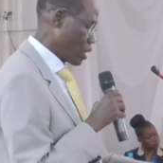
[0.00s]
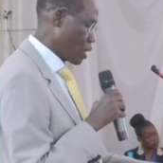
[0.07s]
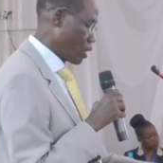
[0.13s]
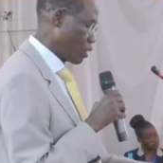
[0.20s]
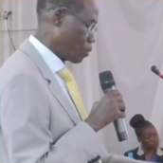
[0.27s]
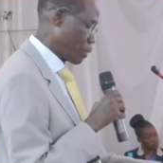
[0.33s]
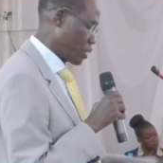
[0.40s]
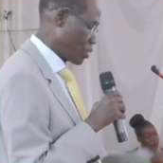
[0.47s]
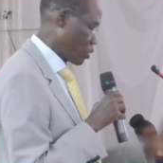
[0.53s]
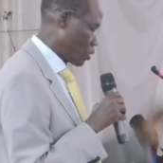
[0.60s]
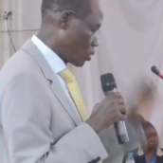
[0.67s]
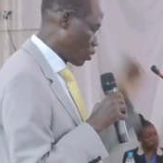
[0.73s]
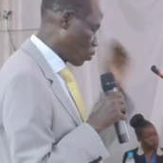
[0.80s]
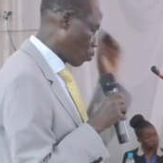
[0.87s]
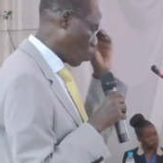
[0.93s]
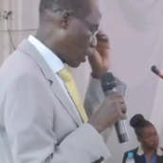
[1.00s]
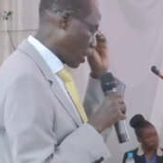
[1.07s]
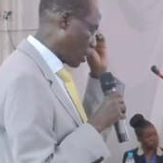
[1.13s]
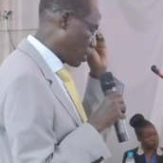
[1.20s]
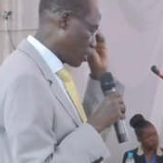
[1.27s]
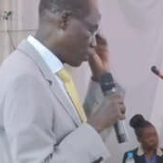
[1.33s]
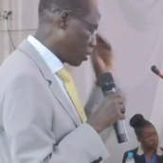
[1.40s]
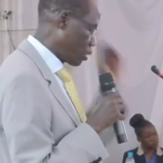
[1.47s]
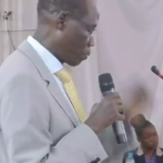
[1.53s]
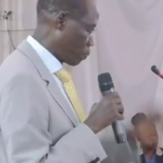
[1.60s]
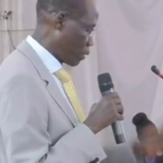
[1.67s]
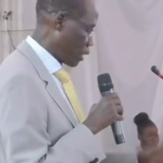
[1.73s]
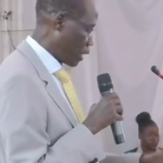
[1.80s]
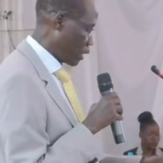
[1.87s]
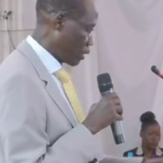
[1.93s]
spaces, well
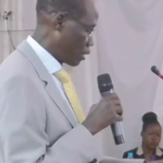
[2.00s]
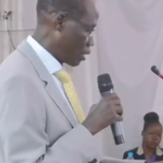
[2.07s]
supplied